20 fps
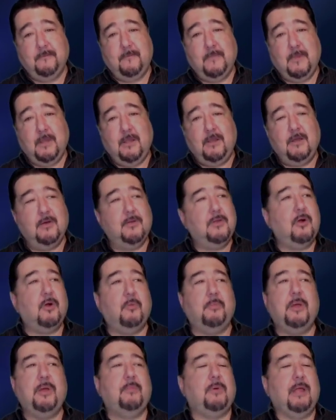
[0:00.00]
You know, there are
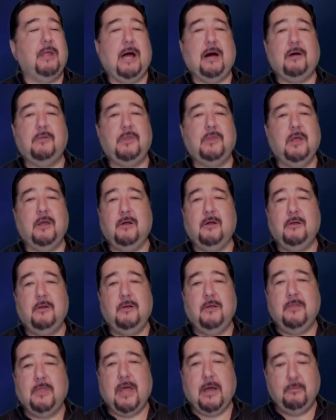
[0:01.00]
people out there
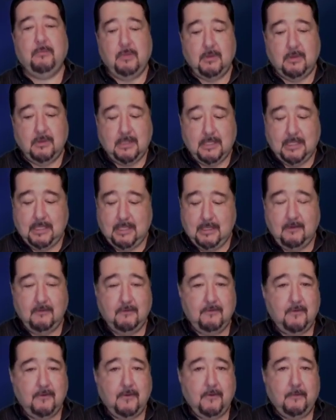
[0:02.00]
that
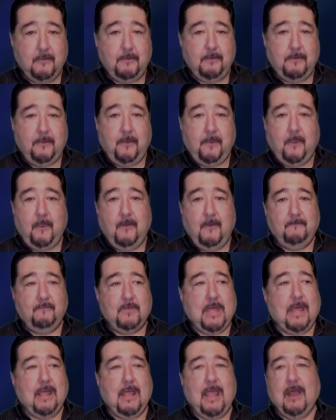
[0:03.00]
believe
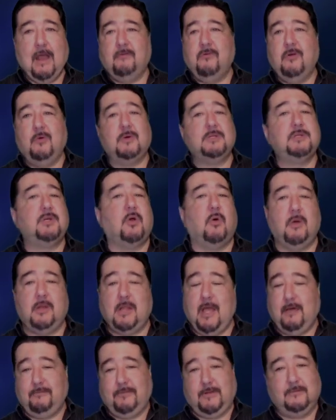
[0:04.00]
that everyone's going to
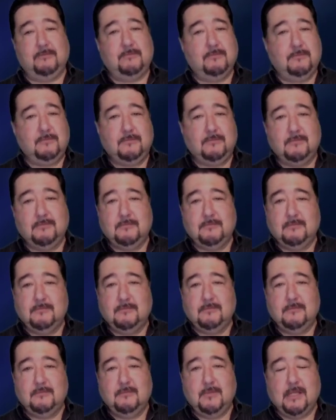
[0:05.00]
heaven.
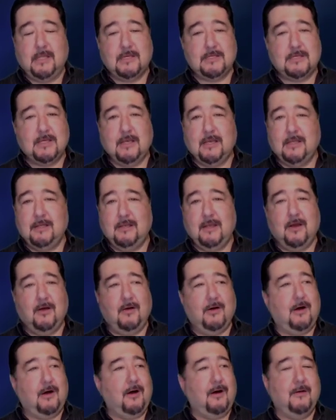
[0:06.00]
It doesn't, you
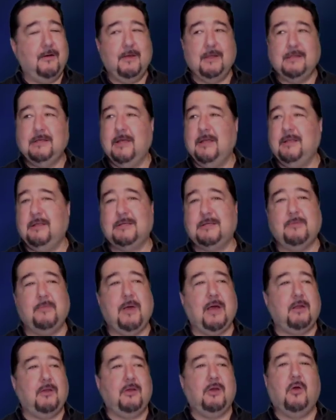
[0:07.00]
know, all it, it doesn't
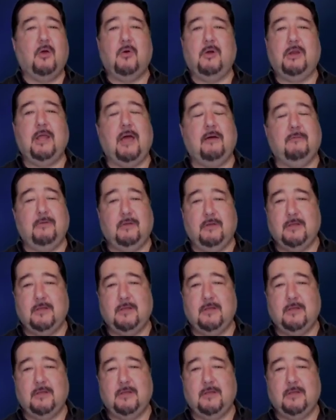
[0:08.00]
matter. You're going to heaven.